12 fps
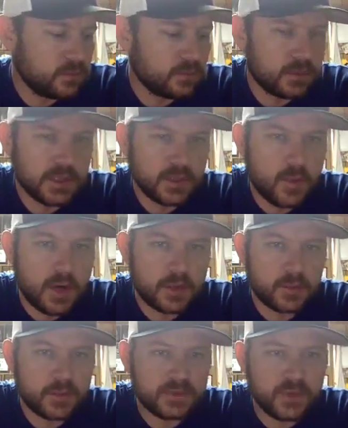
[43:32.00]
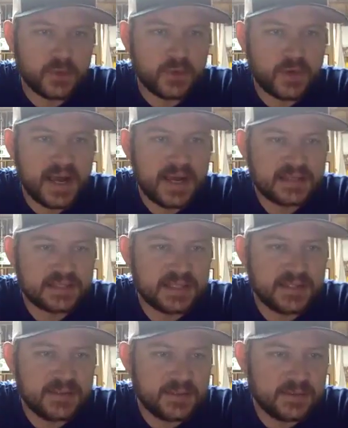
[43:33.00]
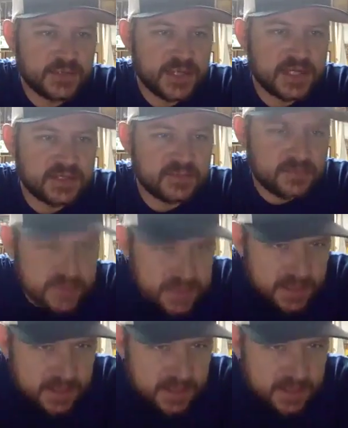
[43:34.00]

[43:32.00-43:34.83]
clear water with no grass. Jason said